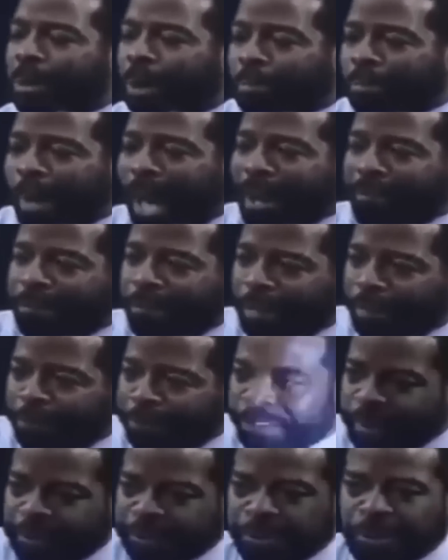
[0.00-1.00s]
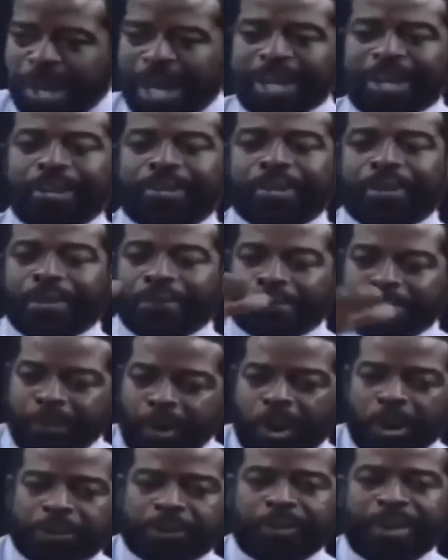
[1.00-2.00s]
put back from the 5th grade into the
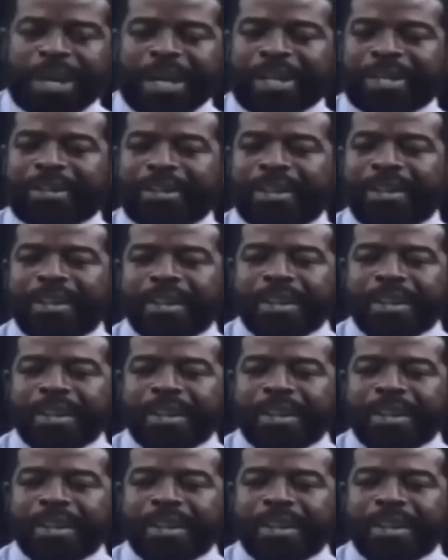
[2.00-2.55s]
4th grade,